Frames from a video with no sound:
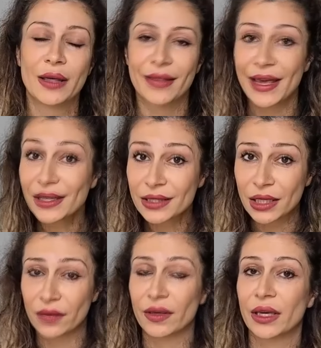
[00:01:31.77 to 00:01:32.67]

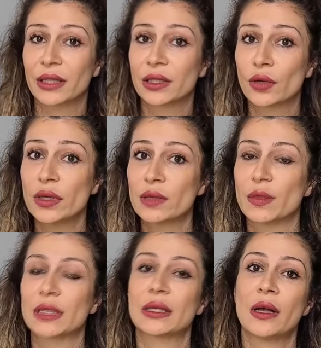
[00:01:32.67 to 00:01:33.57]
Thanksgiving and
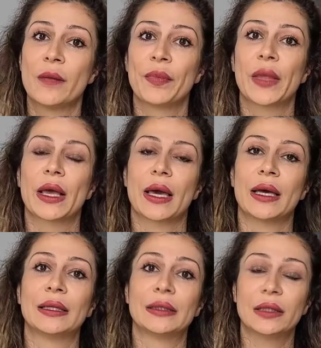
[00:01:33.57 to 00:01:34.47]
Christmas.
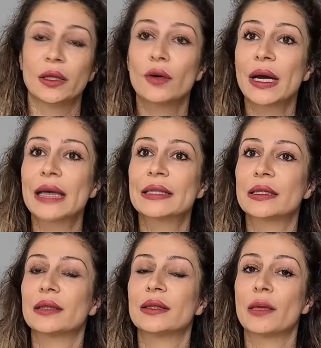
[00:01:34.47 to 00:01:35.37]
And you know guys,
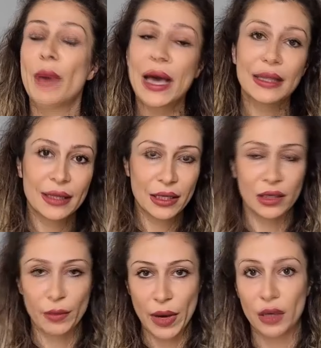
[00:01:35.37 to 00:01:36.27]
the bad thing
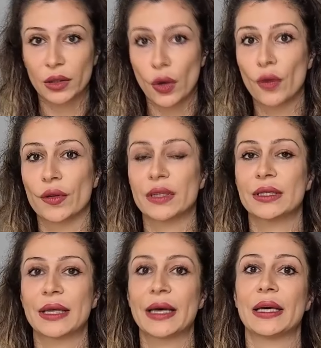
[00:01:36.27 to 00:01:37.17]
about all this
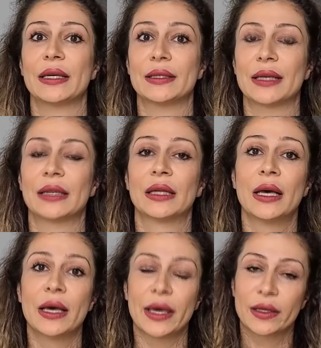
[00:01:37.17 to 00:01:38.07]
is
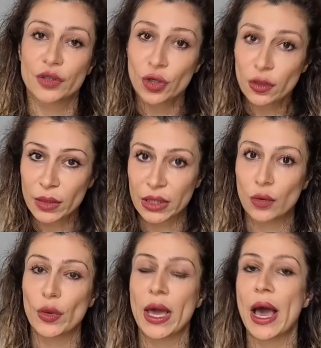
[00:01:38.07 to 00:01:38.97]
that in Germany
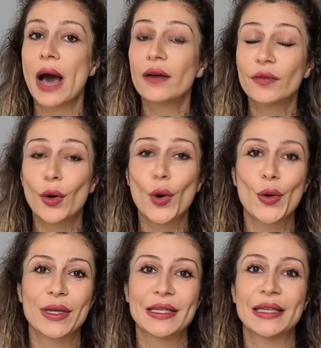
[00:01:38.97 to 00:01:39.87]
we have
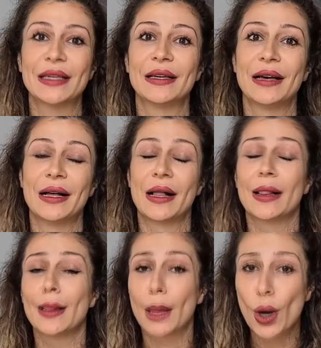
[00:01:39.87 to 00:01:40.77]
already
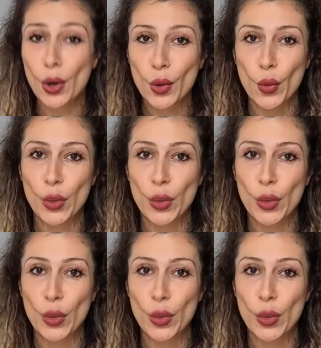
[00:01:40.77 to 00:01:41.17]
long